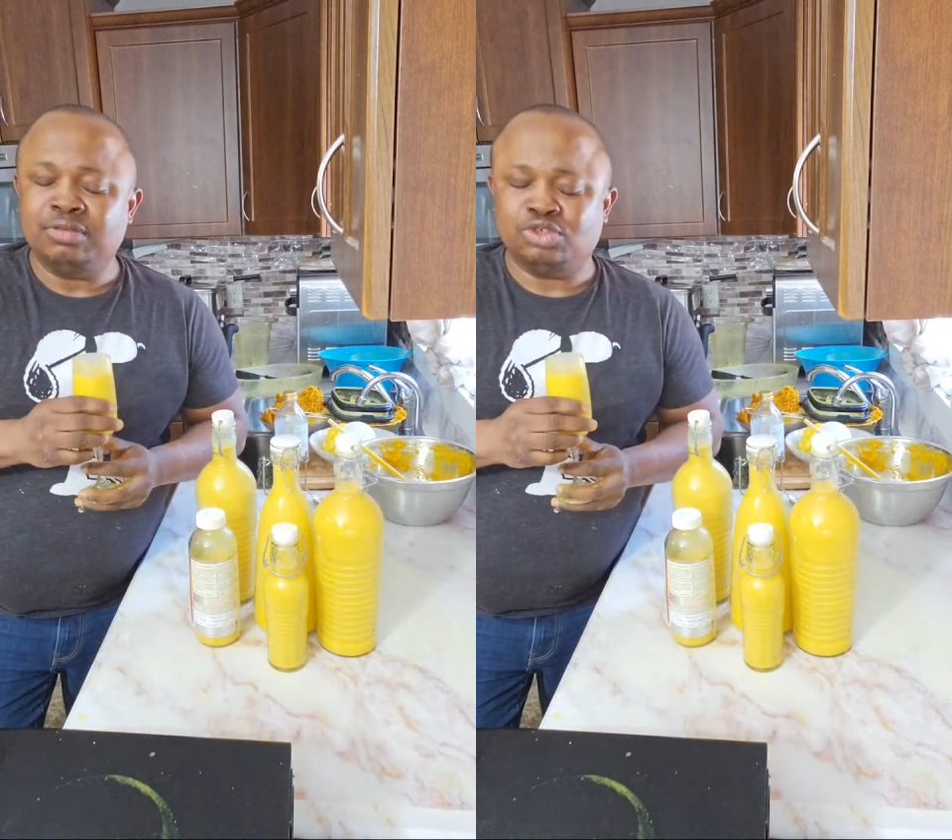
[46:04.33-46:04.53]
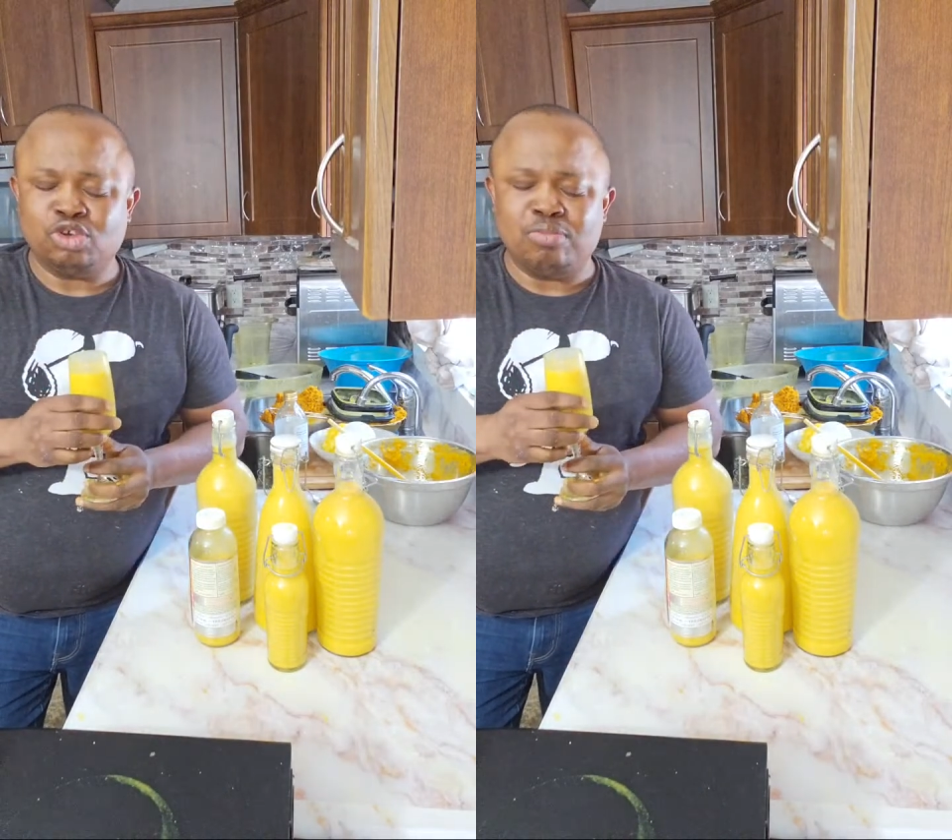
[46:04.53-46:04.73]

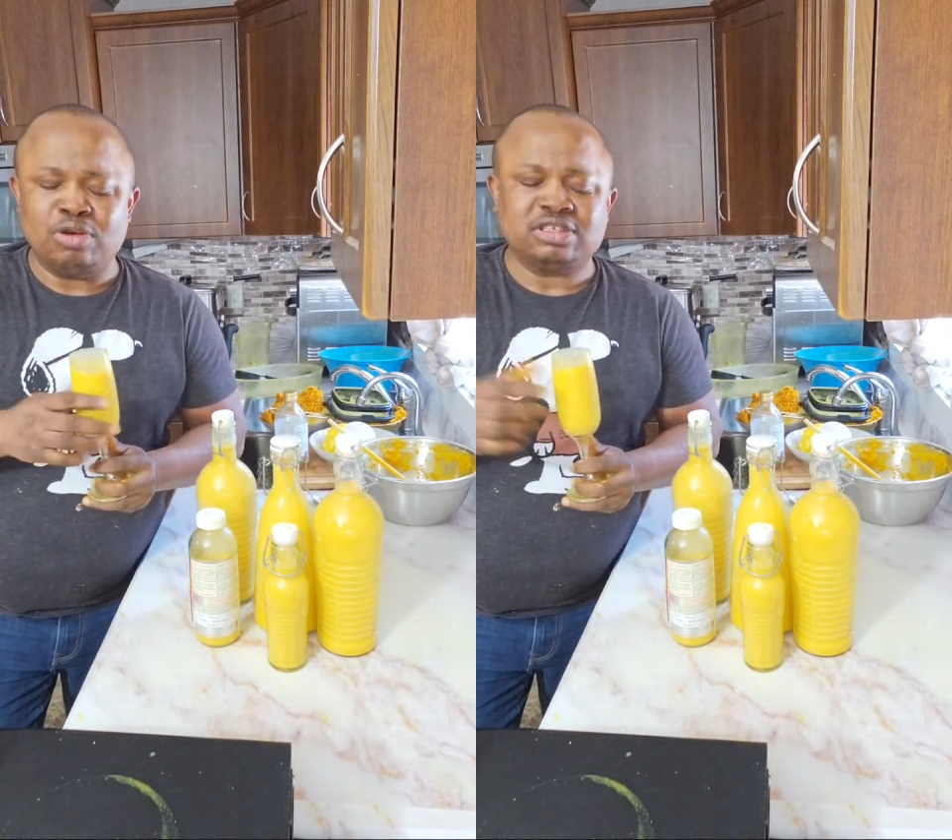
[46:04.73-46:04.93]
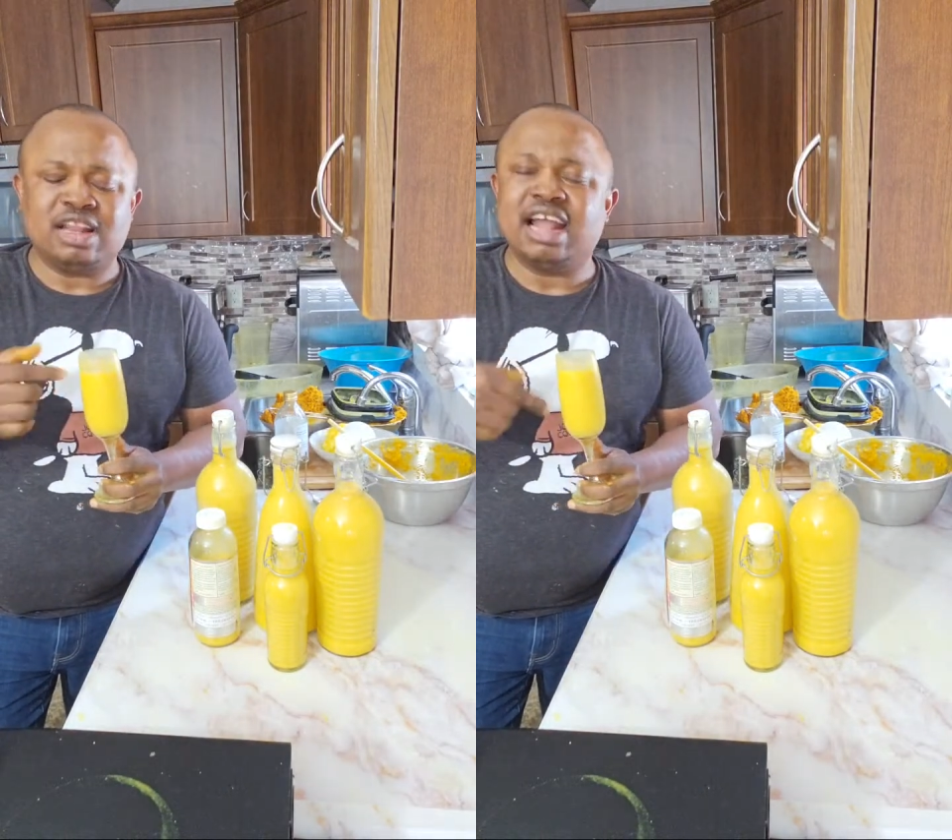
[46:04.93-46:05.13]
So
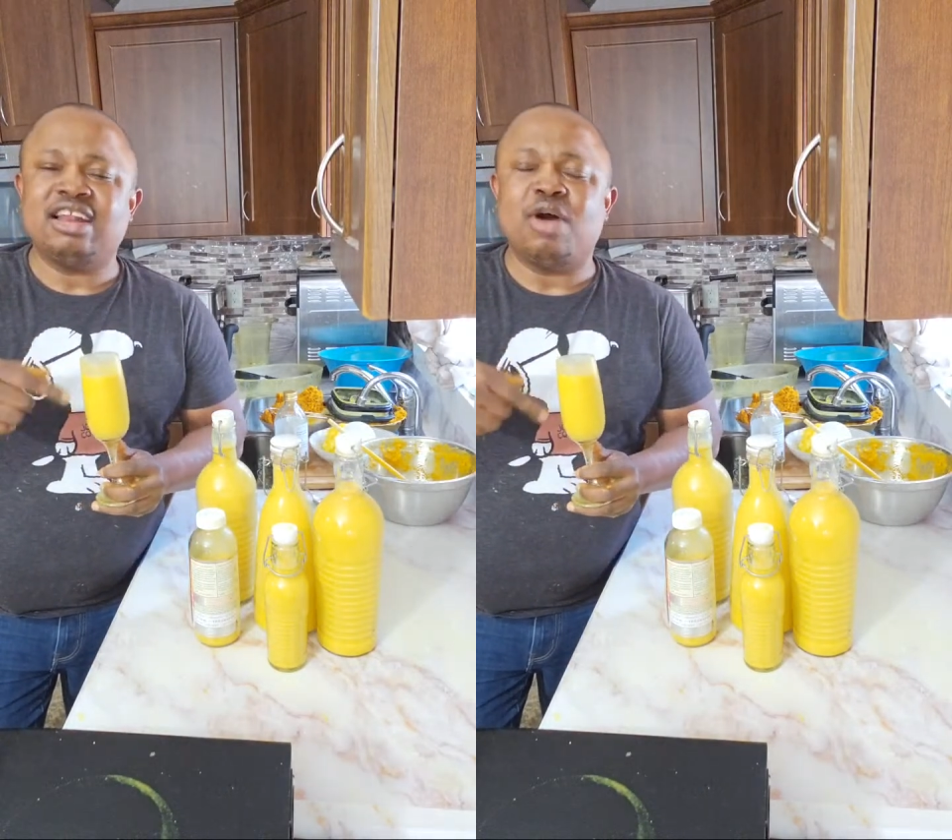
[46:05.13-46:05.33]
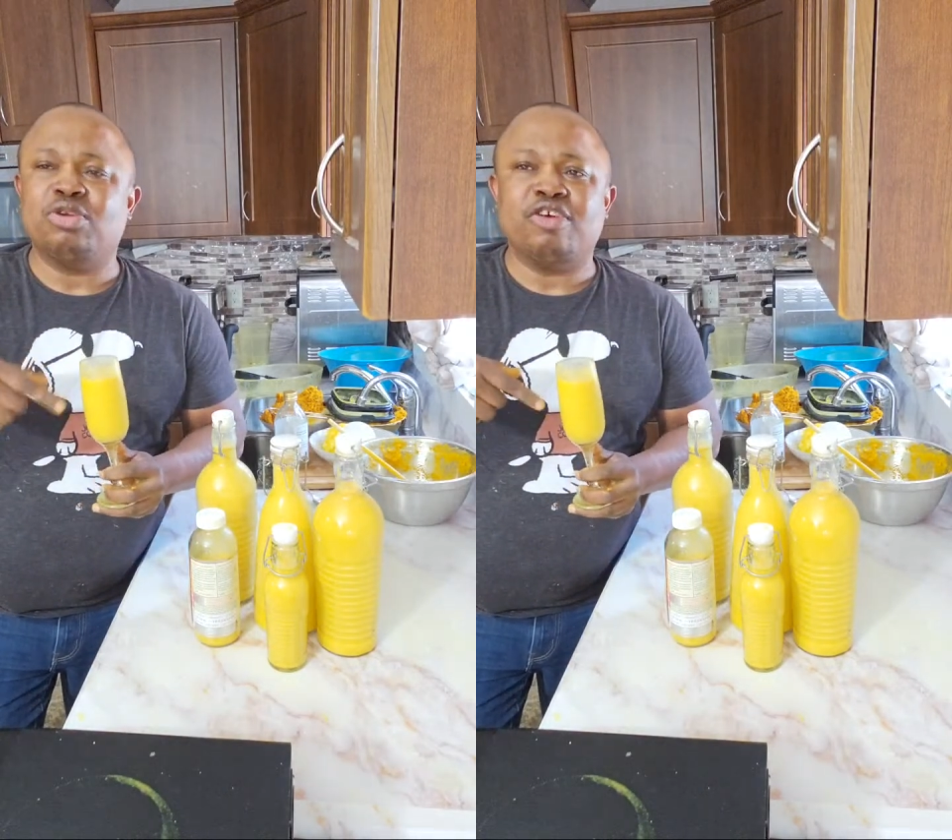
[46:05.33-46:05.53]
most likely
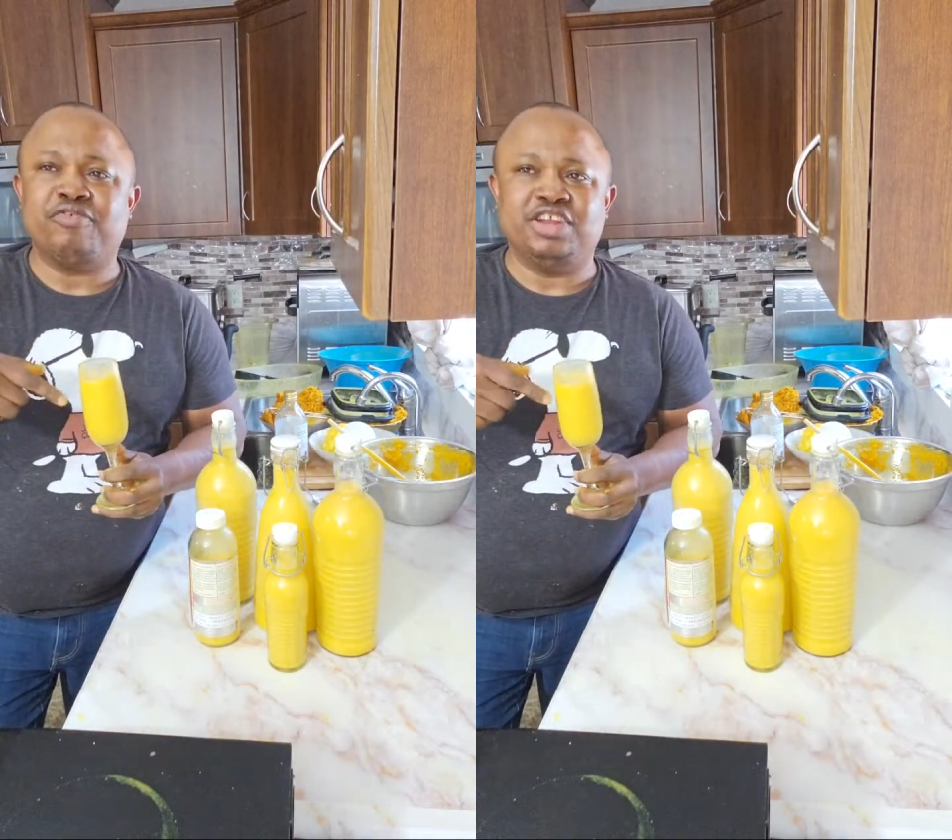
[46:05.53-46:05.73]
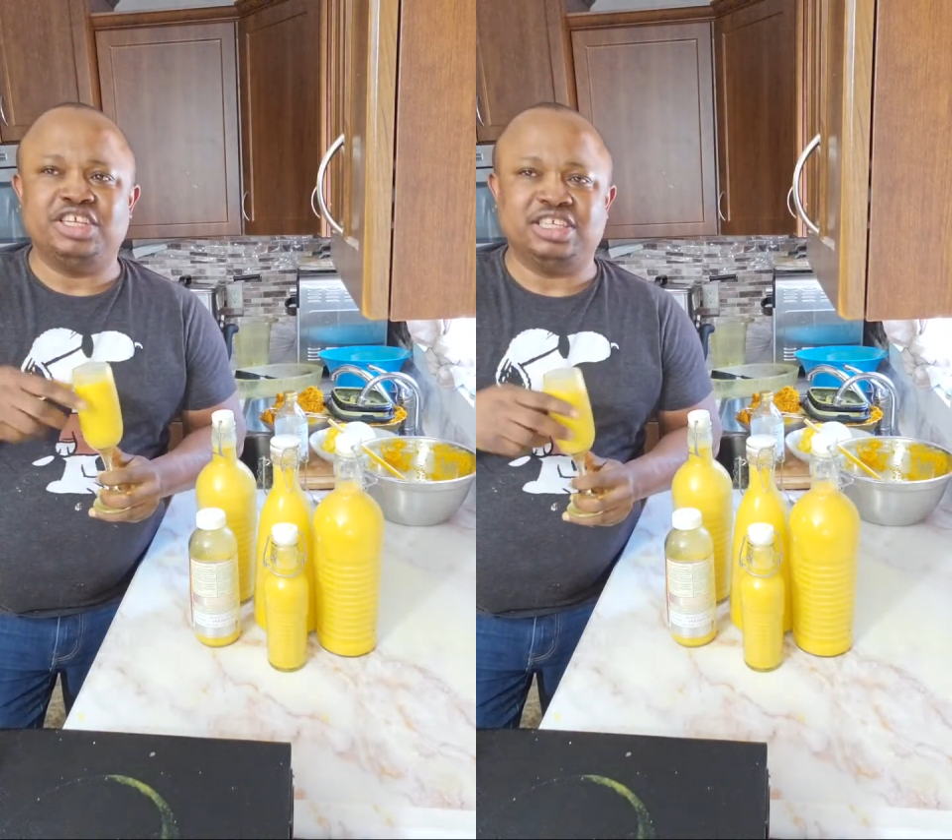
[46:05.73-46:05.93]
I will not finish